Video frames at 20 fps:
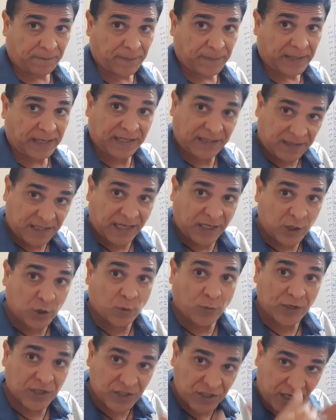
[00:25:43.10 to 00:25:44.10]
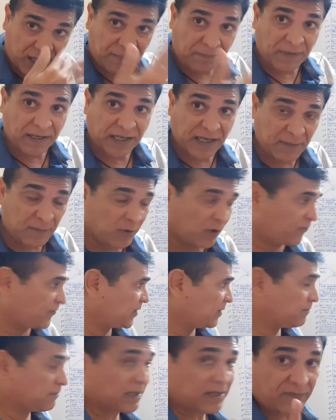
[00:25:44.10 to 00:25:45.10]
And then you will start making
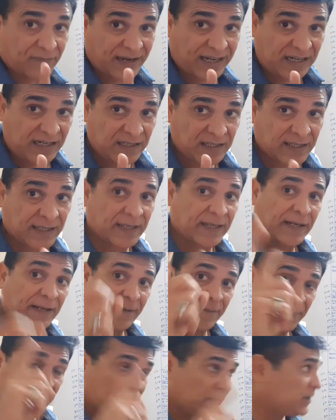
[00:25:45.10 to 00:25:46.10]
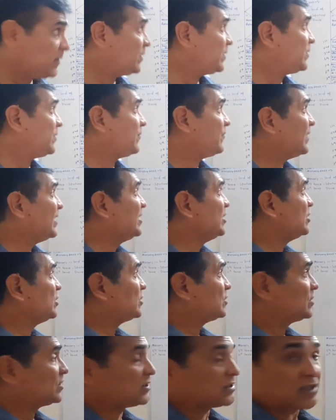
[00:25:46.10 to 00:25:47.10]
profit. But when
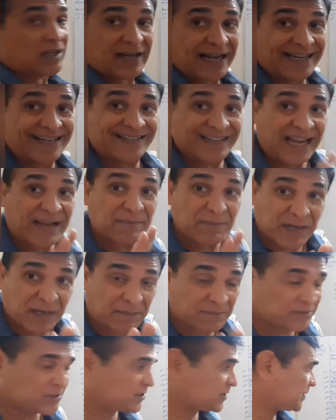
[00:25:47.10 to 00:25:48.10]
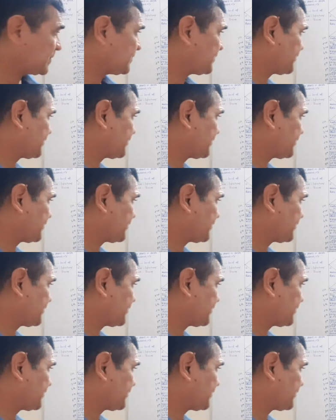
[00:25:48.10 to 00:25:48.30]
the right time comes.